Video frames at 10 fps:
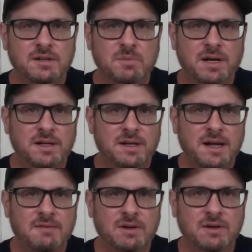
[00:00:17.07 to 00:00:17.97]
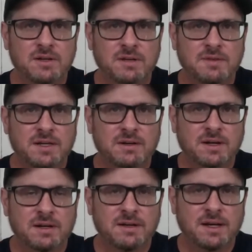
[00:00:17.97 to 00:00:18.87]
but I didn't have a good enough
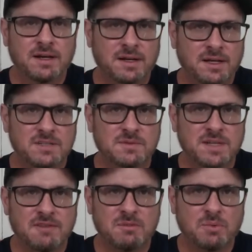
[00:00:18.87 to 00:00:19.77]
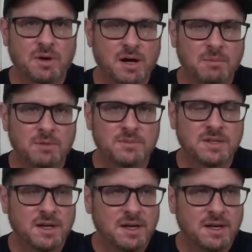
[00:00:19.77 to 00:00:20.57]
internet connection. I was having problems.